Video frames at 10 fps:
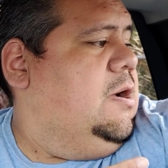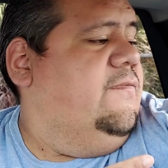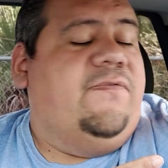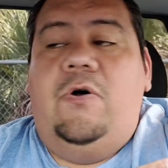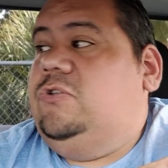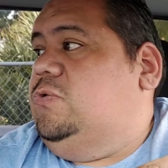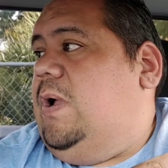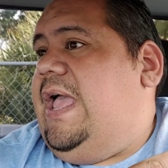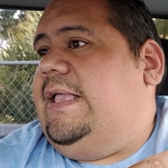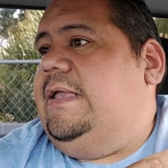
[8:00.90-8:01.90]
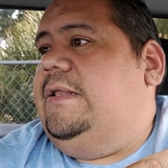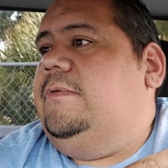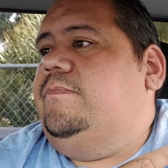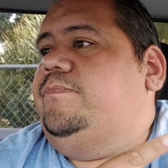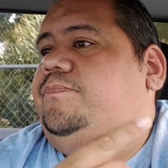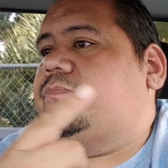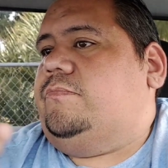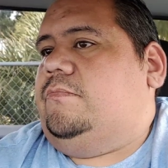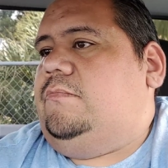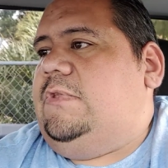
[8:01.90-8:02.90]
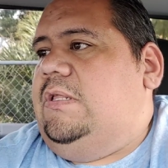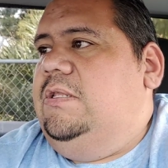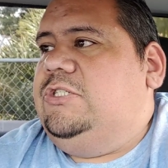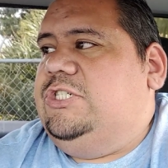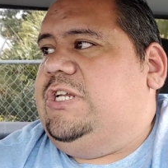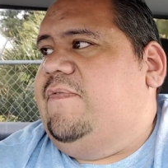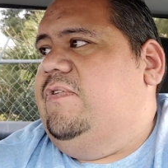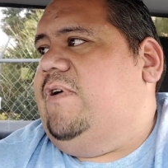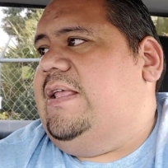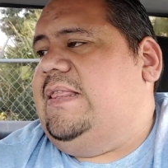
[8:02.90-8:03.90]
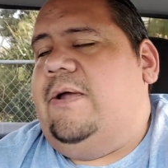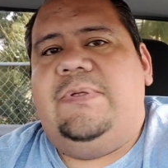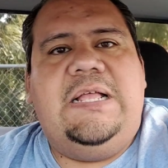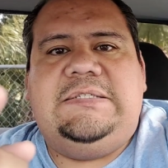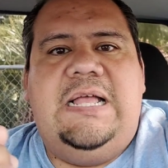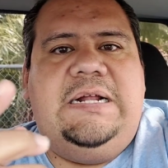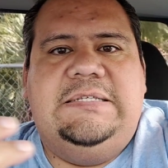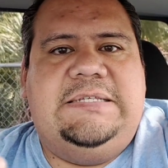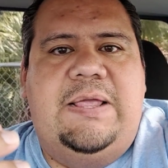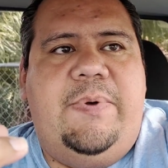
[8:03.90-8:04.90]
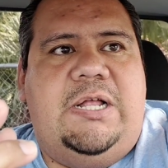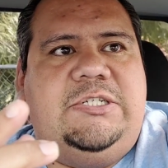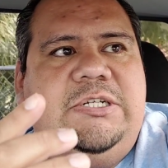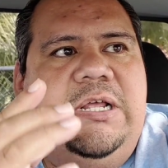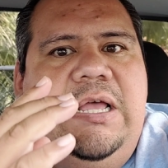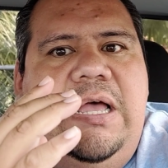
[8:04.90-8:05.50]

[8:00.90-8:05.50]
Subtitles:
a Volkswagen, there's a Chevy right there, but that's not going to say much.